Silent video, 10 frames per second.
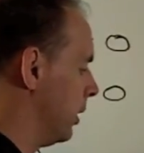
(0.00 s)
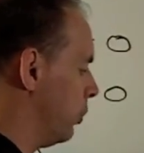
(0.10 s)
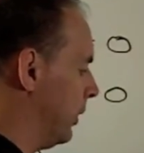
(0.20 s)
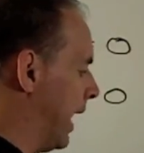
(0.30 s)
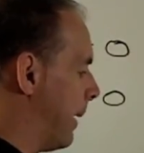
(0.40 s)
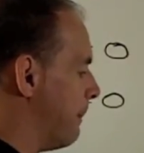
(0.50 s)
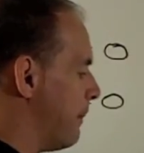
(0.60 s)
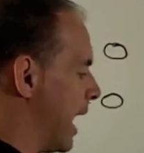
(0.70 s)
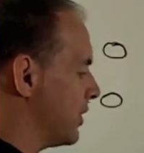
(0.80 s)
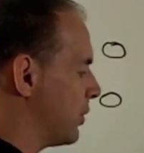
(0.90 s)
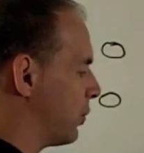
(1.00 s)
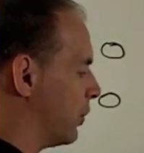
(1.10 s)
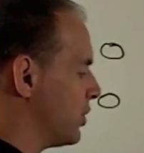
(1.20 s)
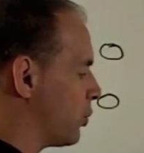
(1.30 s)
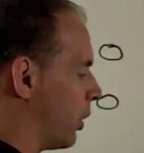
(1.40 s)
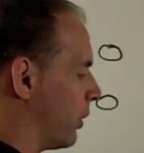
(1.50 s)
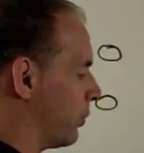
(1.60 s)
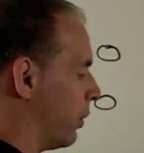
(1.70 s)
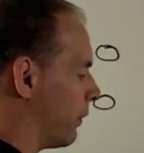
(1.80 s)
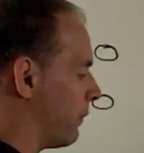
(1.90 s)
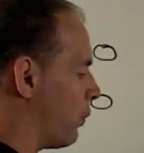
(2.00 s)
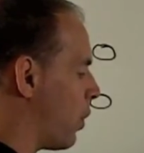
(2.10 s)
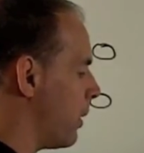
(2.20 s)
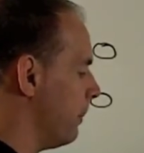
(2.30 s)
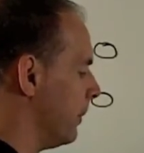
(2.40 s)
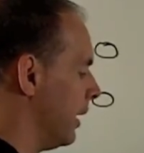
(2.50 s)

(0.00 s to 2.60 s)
we get minus 3 square root of 3 over 4,